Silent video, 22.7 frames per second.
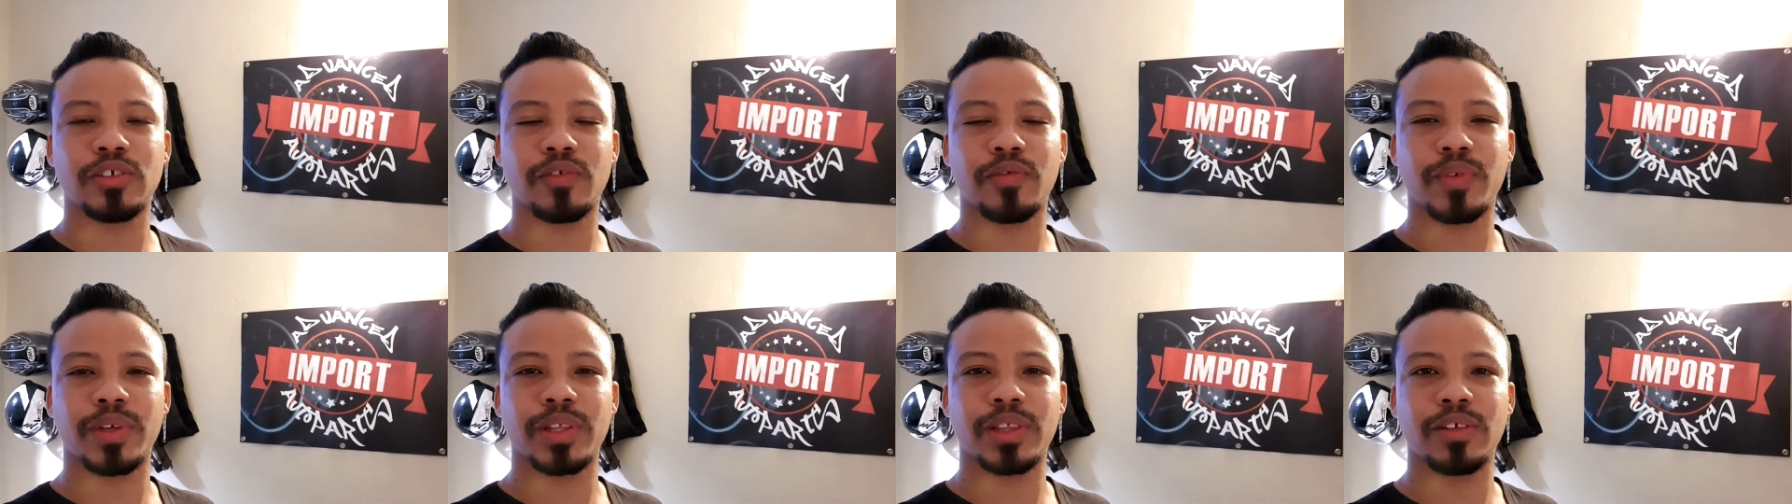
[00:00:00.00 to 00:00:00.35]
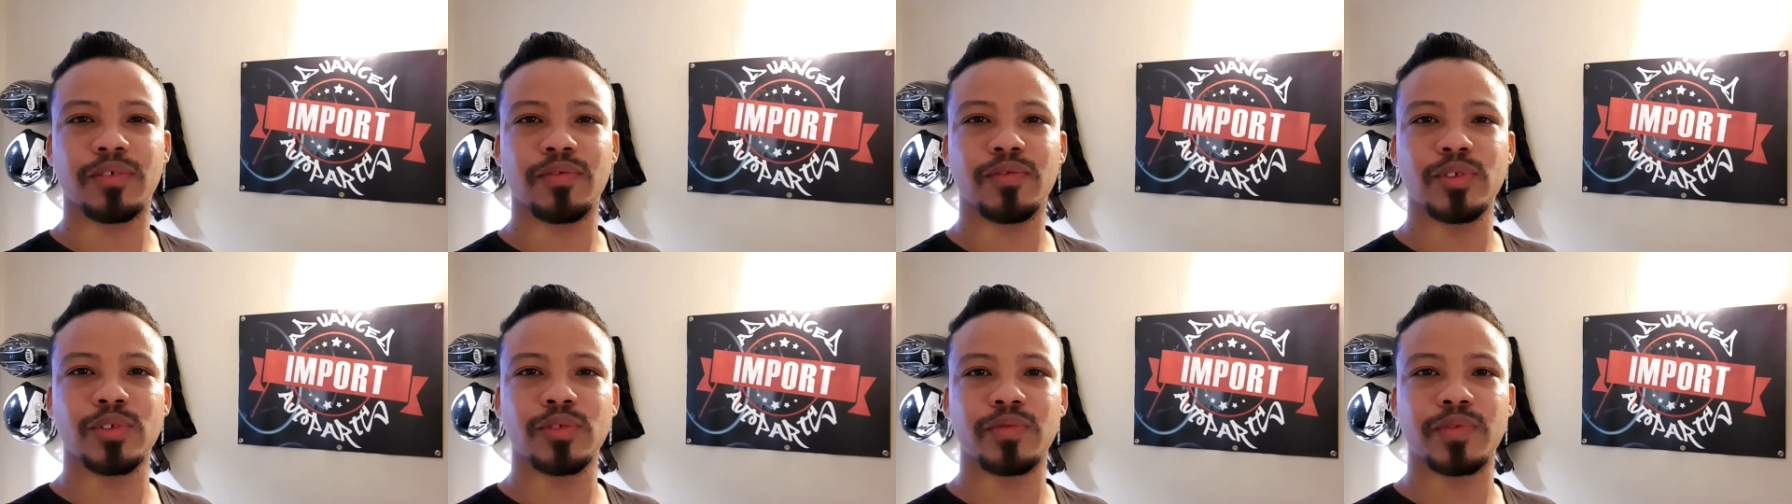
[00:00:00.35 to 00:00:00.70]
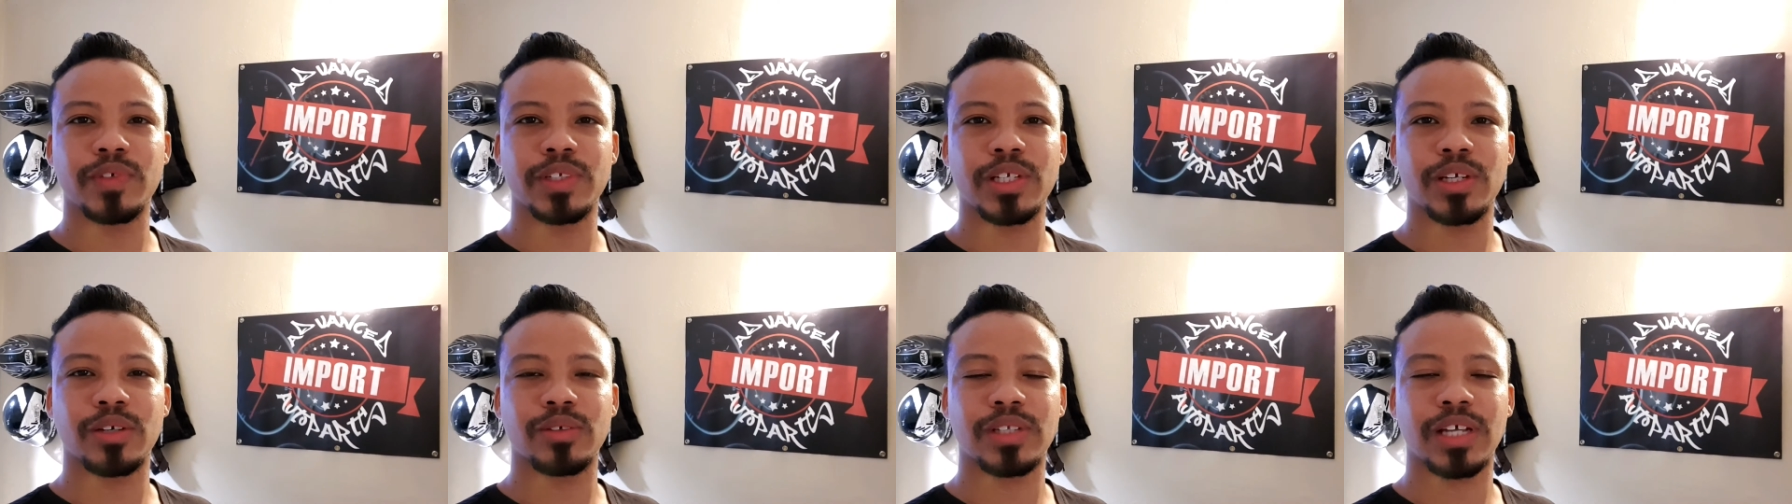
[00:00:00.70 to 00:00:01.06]
of when the full
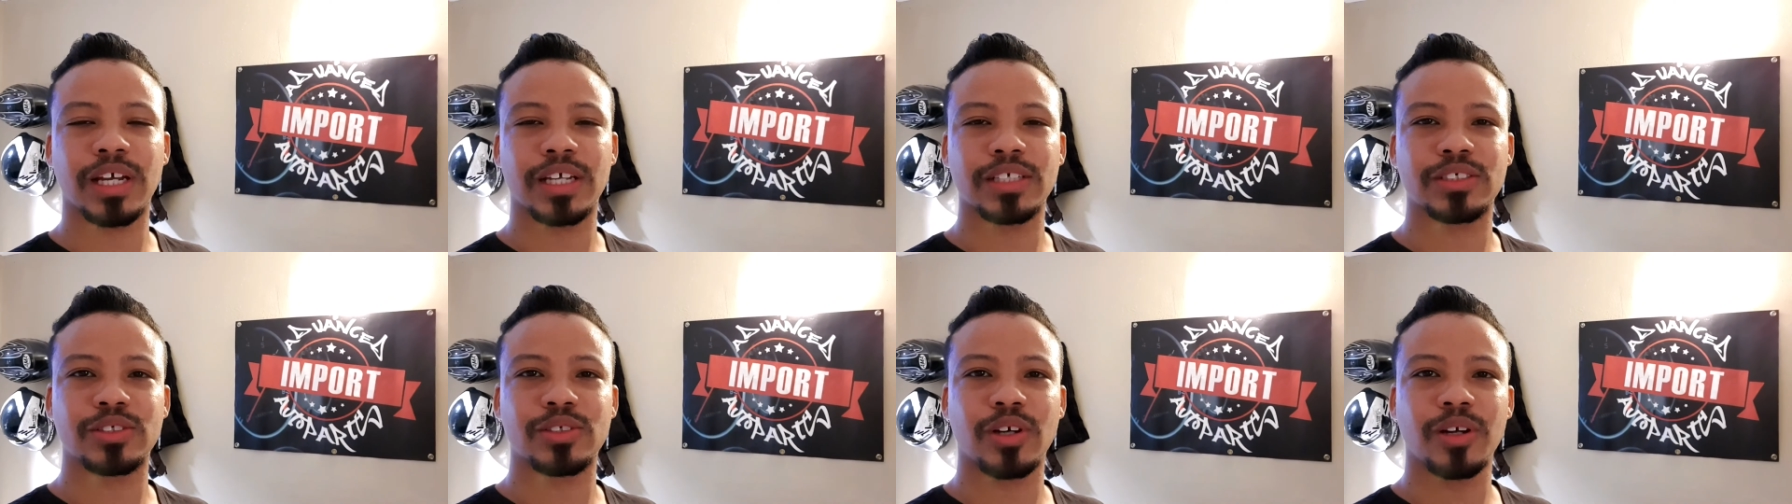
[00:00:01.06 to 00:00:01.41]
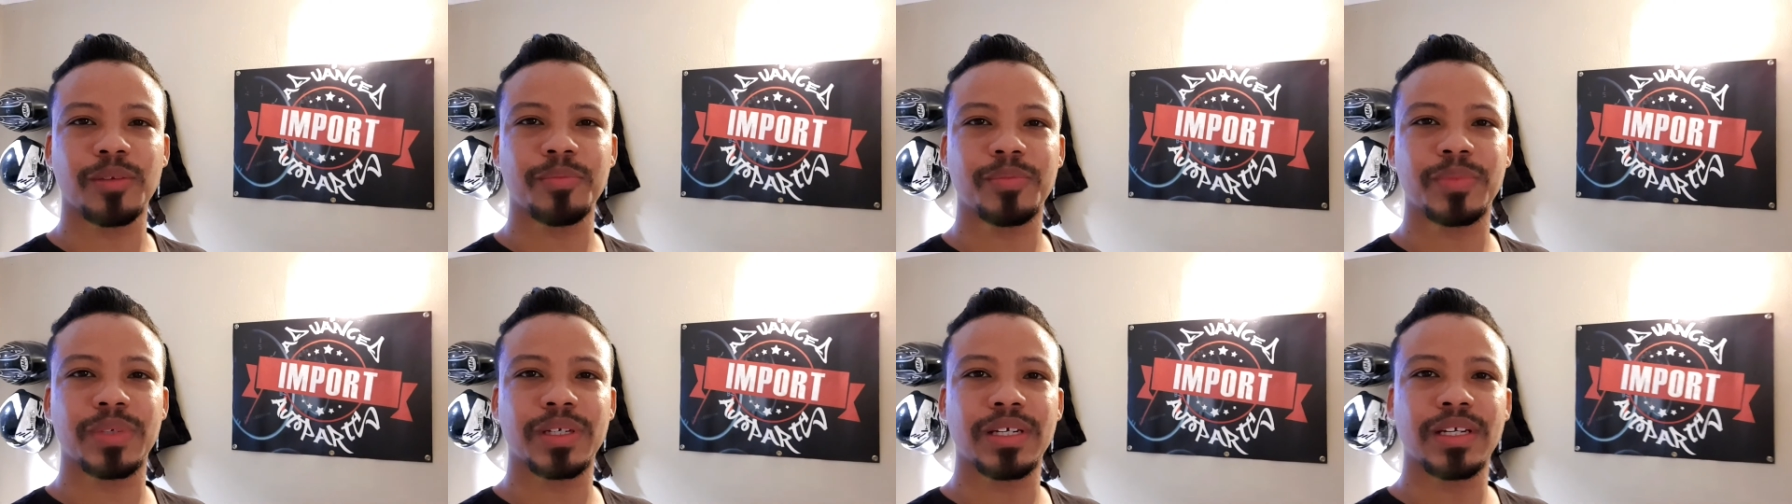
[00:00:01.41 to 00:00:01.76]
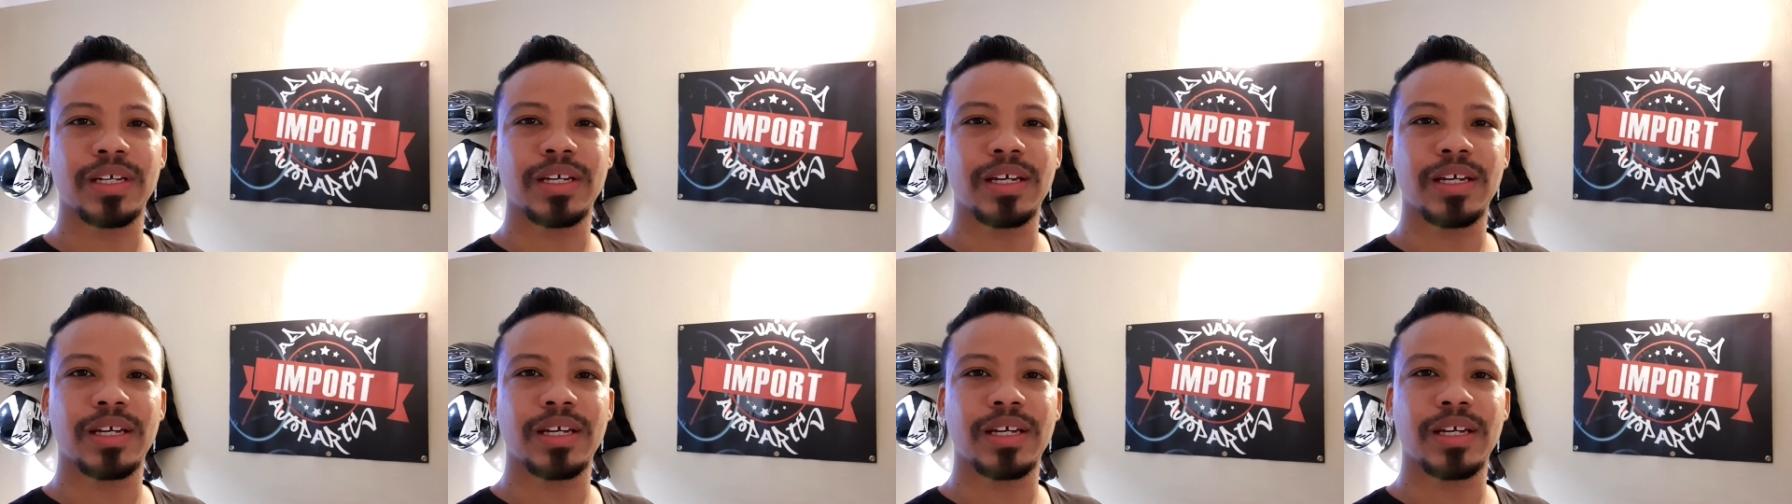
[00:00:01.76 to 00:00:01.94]
video does drop.